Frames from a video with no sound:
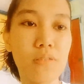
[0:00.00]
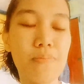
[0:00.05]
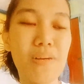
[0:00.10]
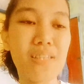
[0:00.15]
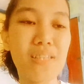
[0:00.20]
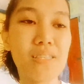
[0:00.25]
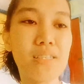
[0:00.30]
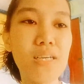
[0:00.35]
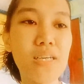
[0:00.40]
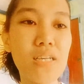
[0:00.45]

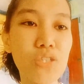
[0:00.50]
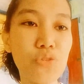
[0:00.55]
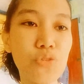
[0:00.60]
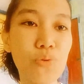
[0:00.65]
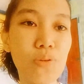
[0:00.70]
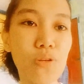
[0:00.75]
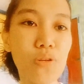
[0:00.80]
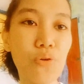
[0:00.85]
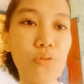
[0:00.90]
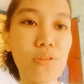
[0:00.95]
But since
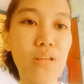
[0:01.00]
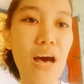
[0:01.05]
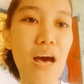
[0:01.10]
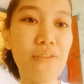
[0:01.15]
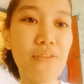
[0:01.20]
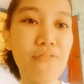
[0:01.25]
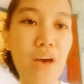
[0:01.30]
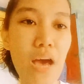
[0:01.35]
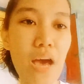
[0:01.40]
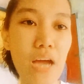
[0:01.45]
we don't
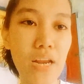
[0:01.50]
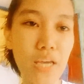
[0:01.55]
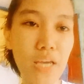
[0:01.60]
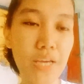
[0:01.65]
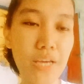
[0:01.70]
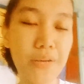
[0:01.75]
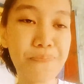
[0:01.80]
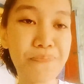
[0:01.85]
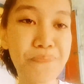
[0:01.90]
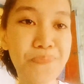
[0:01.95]
have
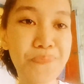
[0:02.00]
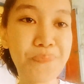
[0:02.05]
any